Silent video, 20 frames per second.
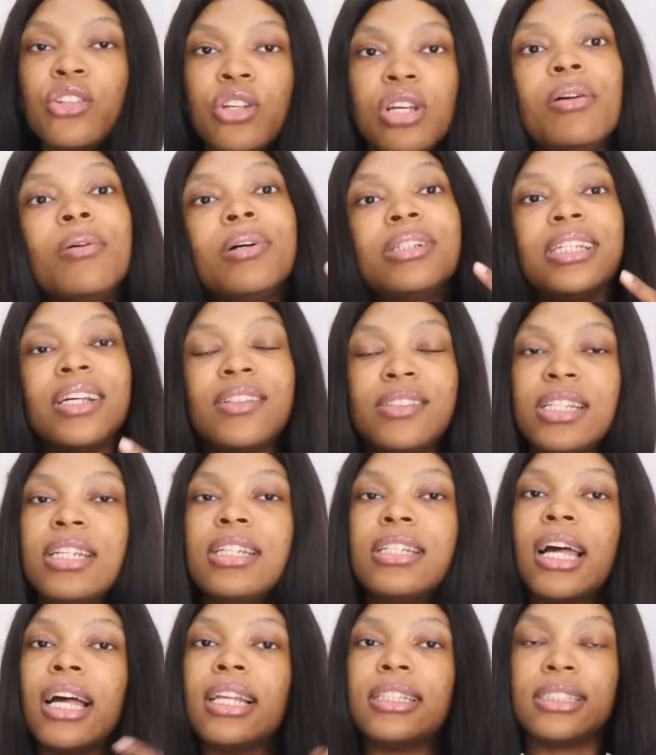Doyin was now
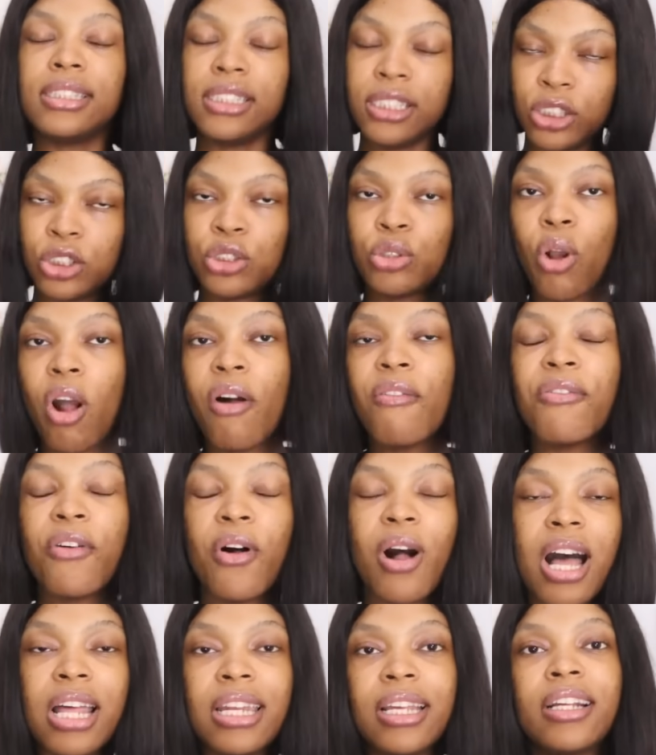saying that he should come
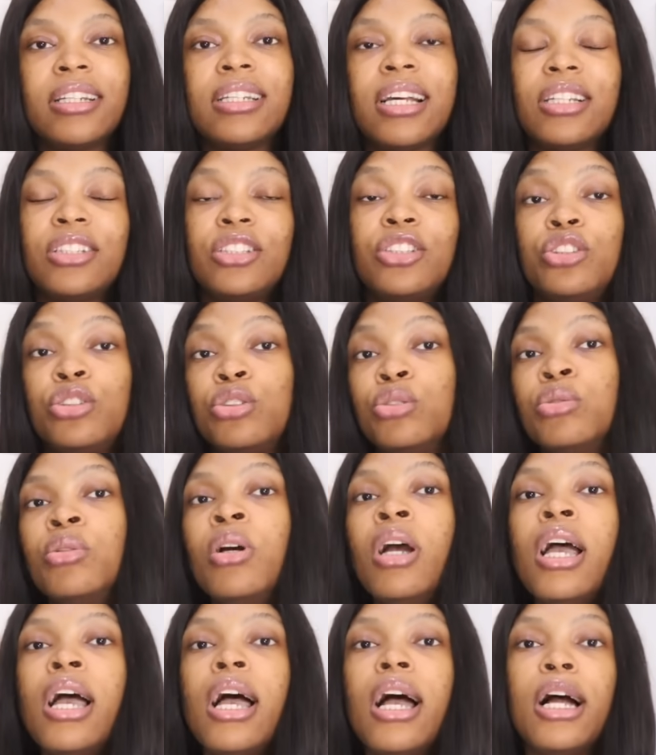for her and that she
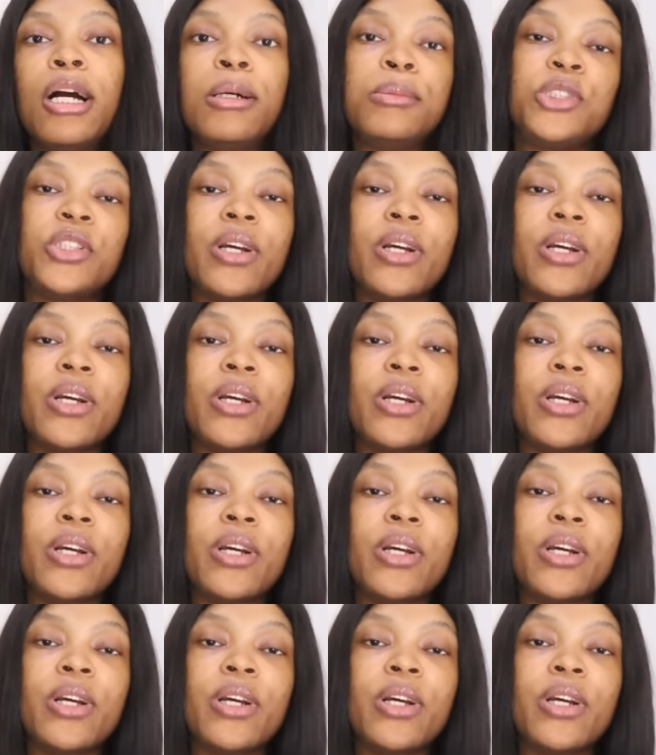should um,